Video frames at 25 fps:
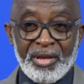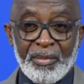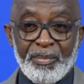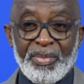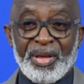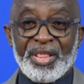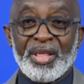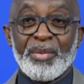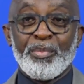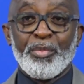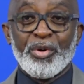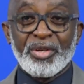
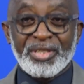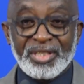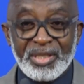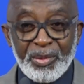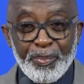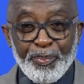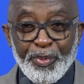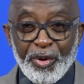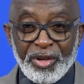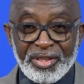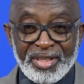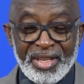But the most
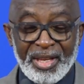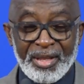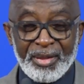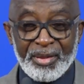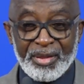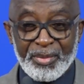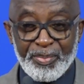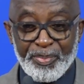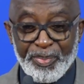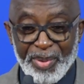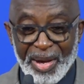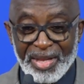important
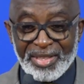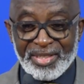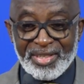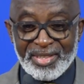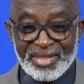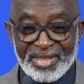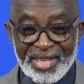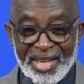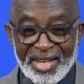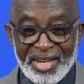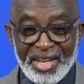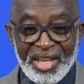part is
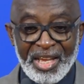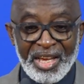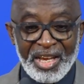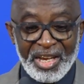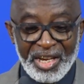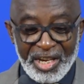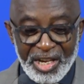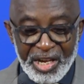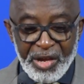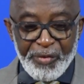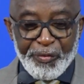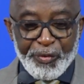that
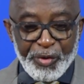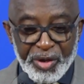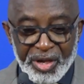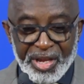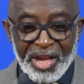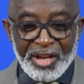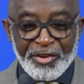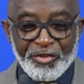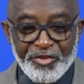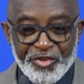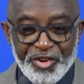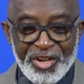if we
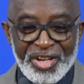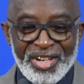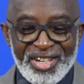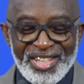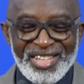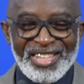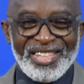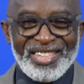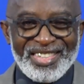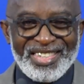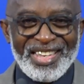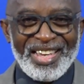can trade
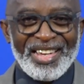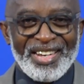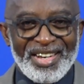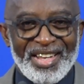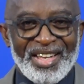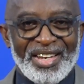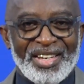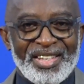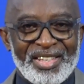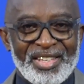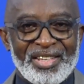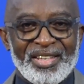
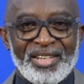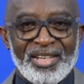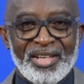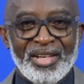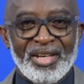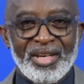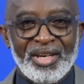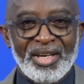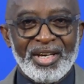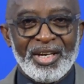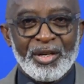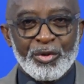internally,
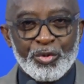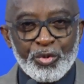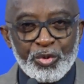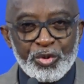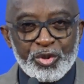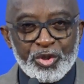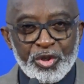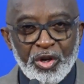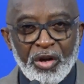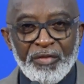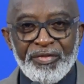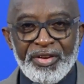it will
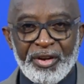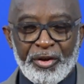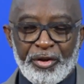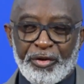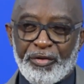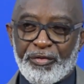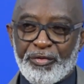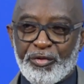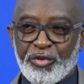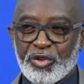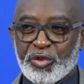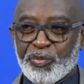solve a lot
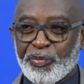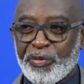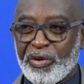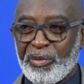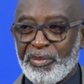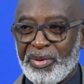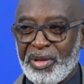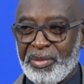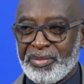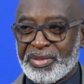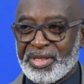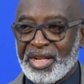of those
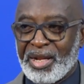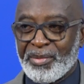problems.